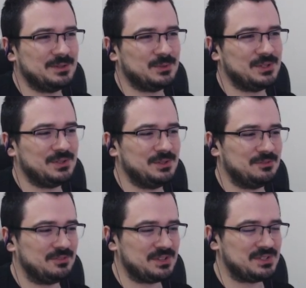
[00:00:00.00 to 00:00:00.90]
I
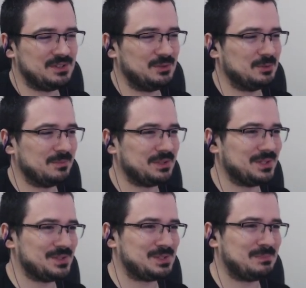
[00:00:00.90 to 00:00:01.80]
invest into
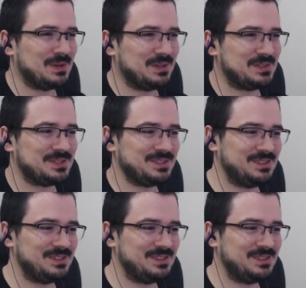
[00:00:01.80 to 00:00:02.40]
metal spikes?